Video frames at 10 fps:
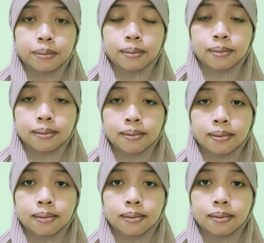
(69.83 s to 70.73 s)

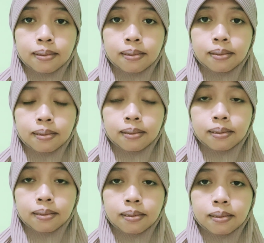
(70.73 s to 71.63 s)

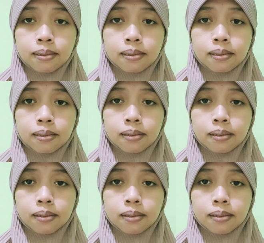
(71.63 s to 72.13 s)
Nothing is said.